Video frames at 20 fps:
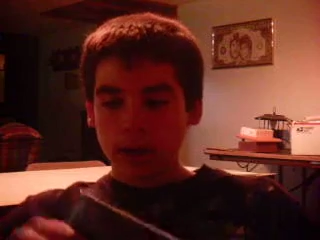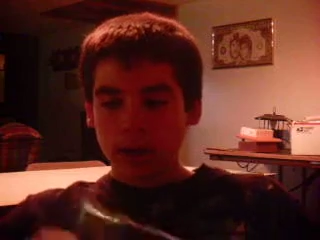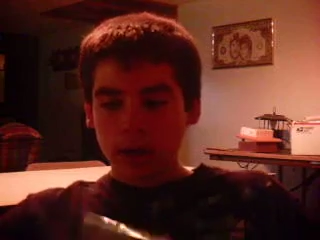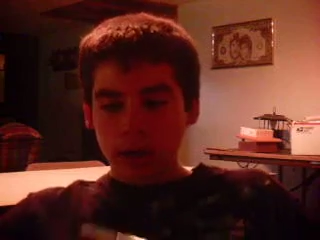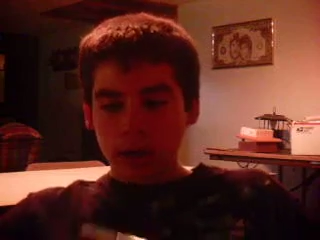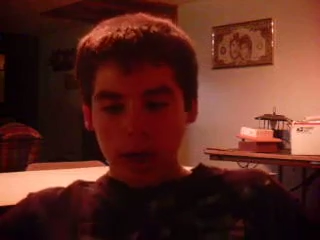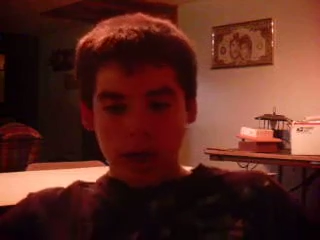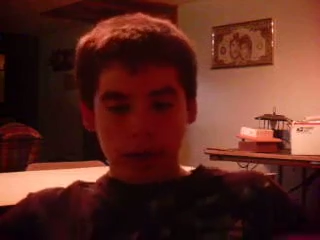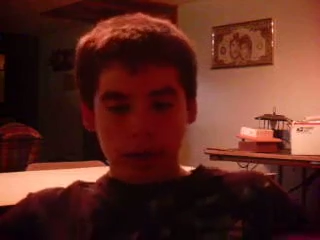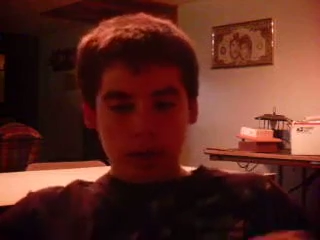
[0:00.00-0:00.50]

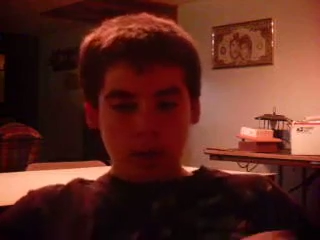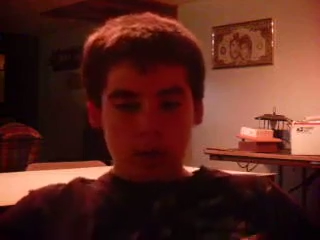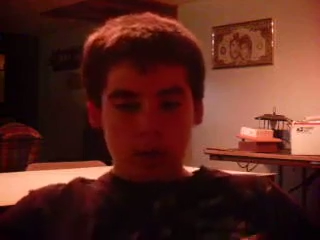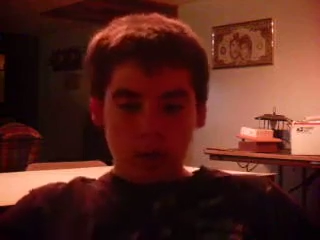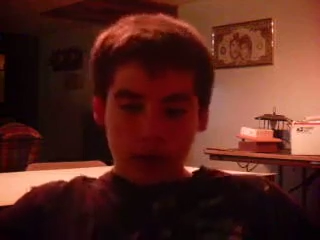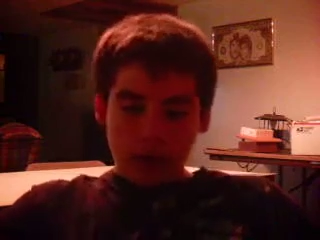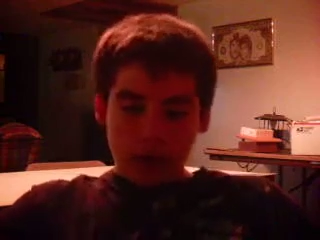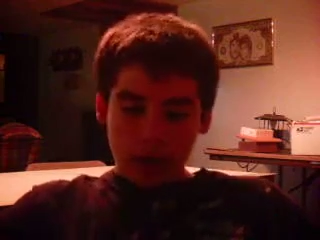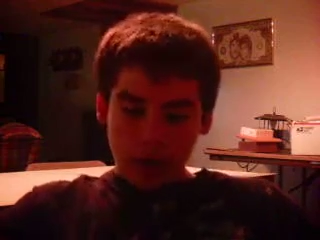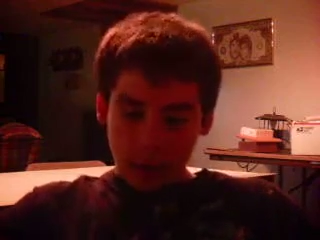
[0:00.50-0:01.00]
I don't know
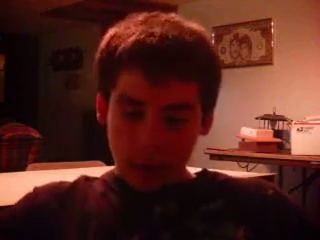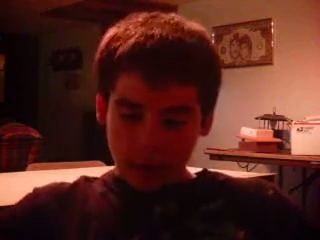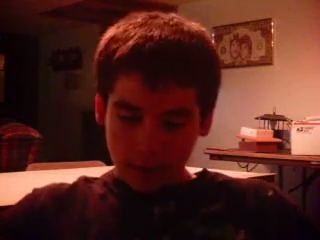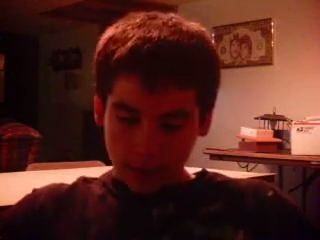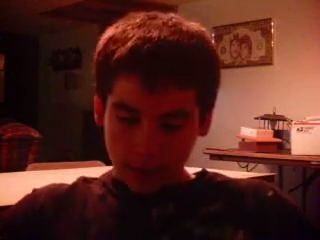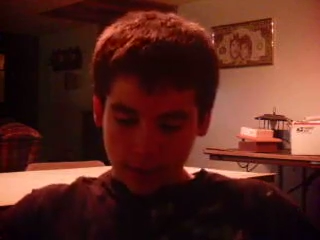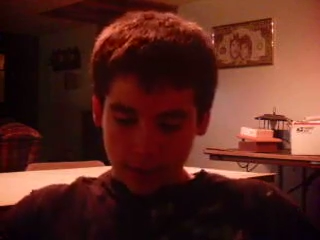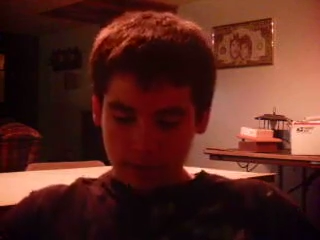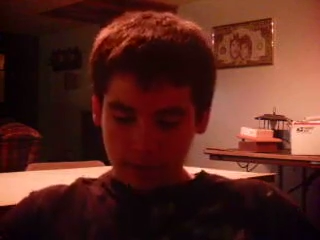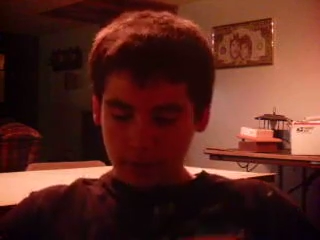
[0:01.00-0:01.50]

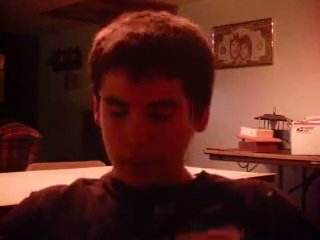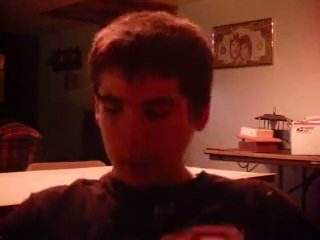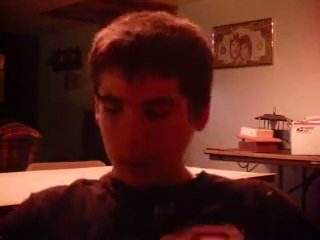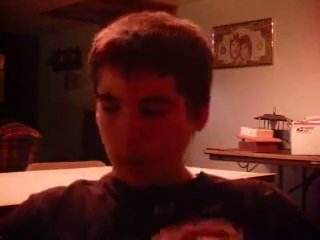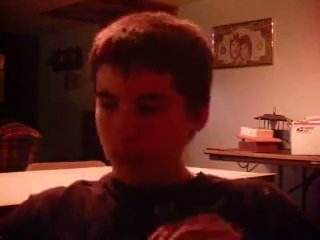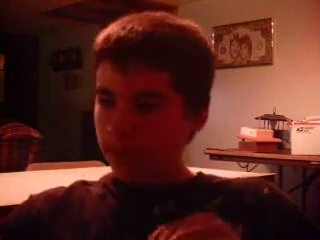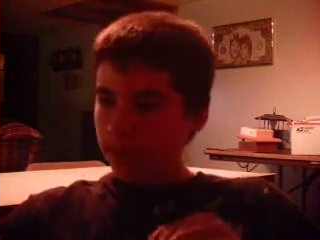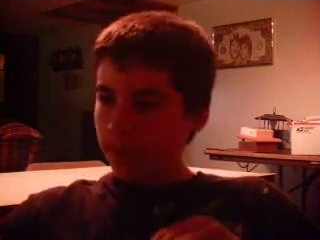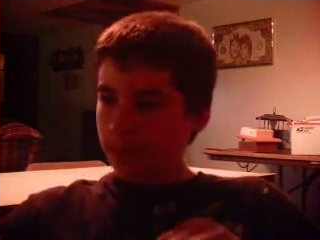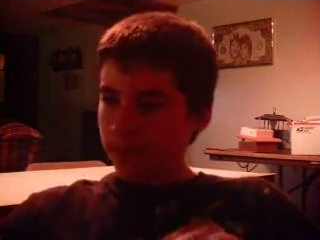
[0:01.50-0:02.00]
how I'm going to
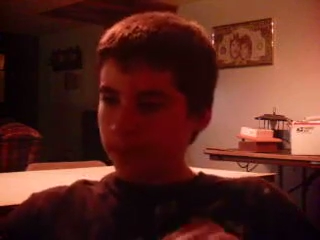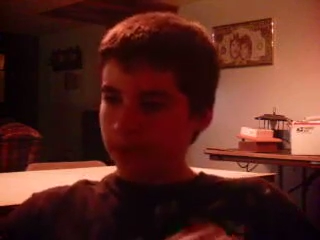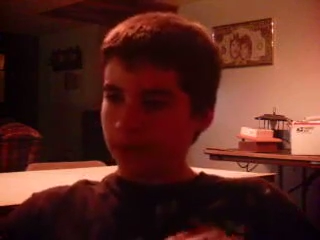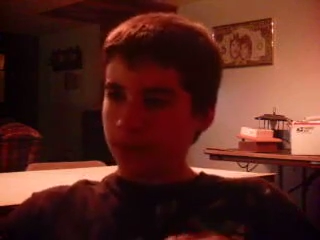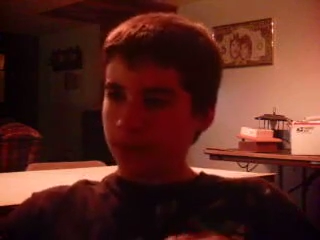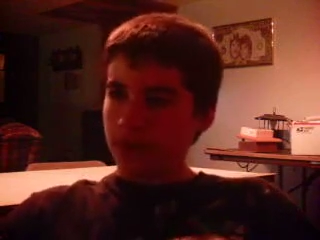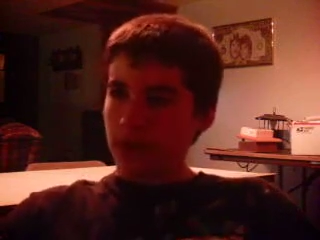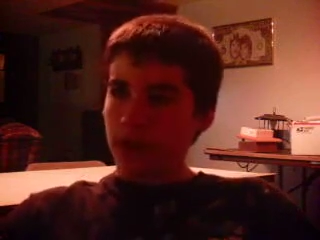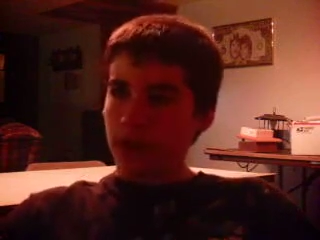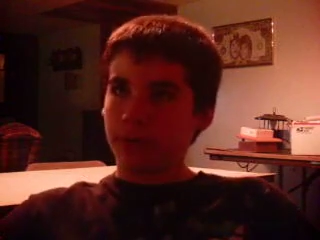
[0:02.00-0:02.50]
open this. There's
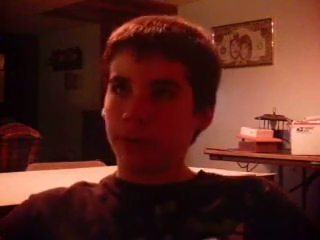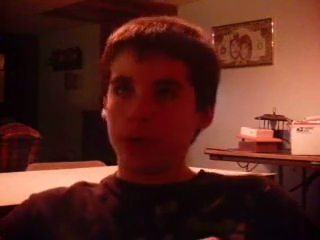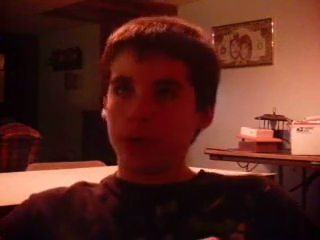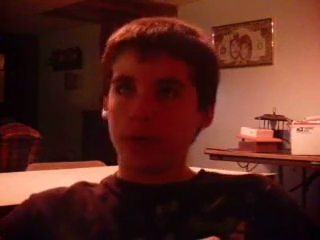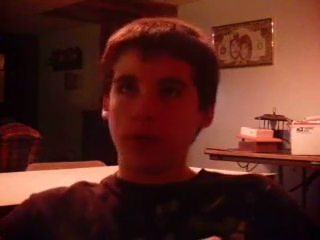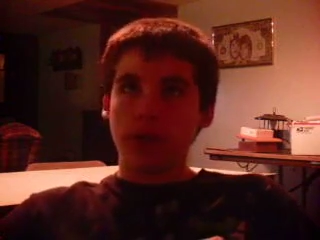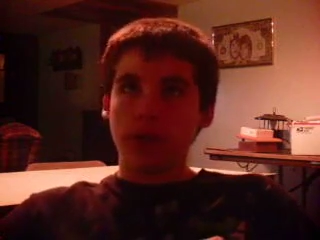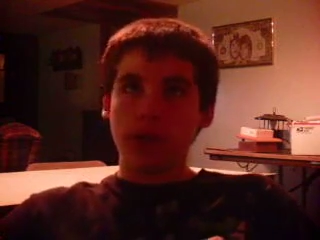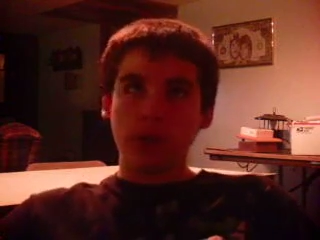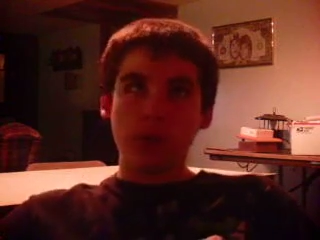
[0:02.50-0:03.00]
nothing
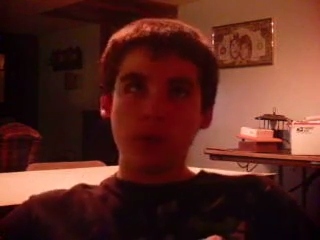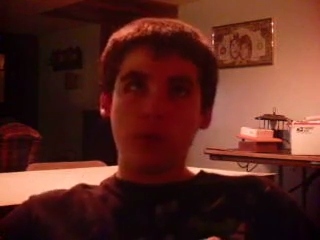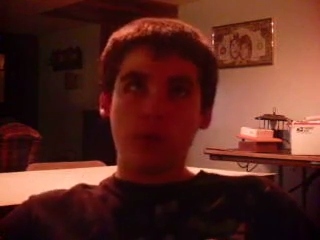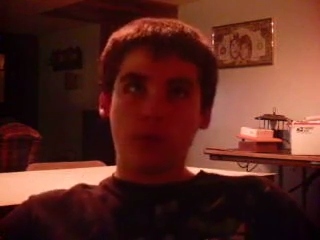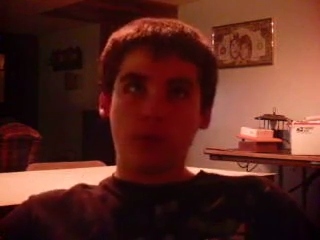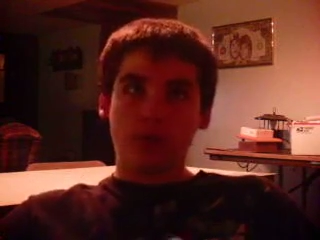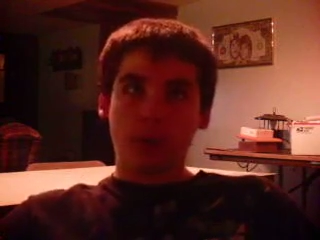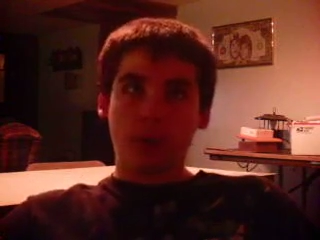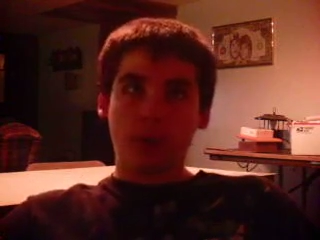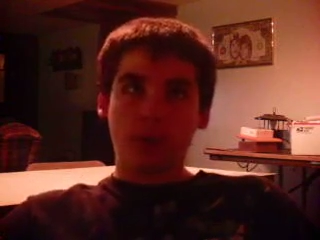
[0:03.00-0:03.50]
to use
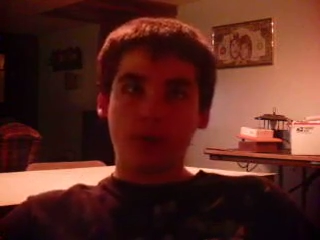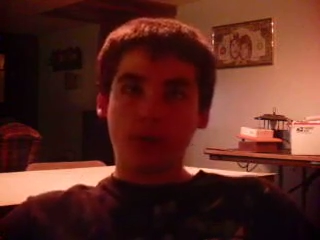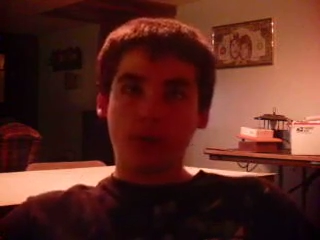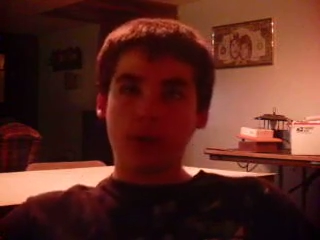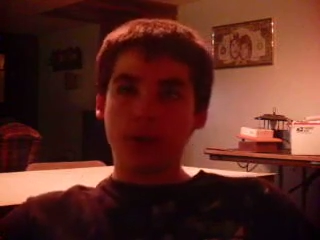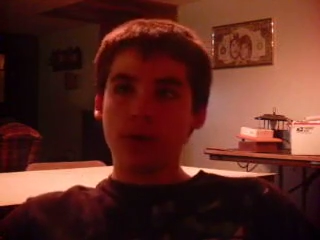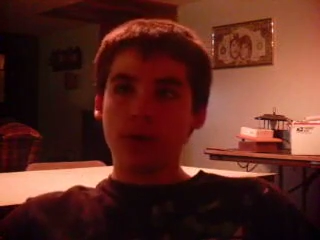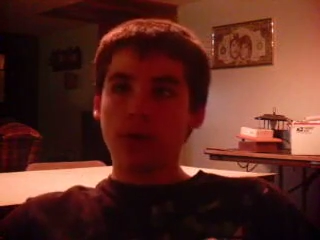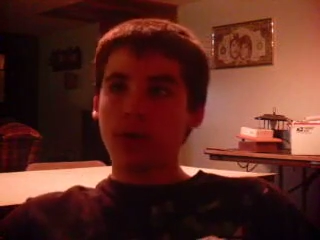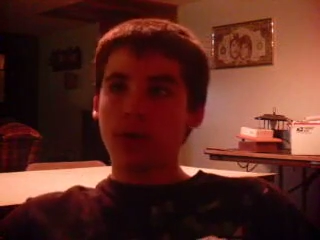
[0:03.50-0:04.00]
around here.